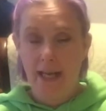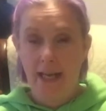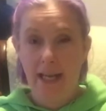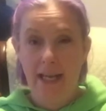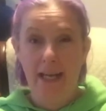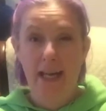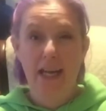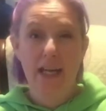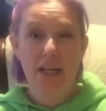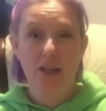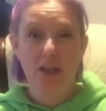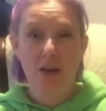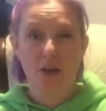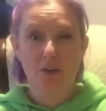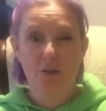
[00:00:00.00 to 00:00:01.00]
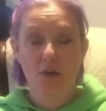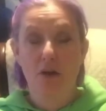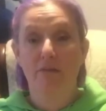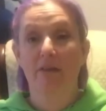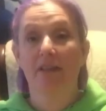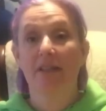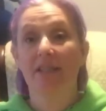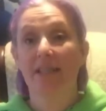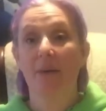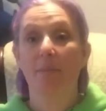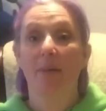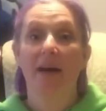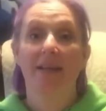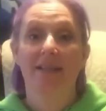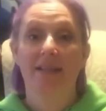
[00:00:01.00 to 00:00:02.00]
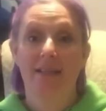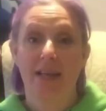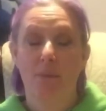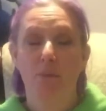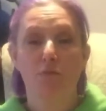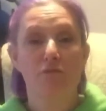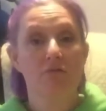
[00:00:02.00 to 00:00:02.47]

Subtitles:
And it goes over step by step,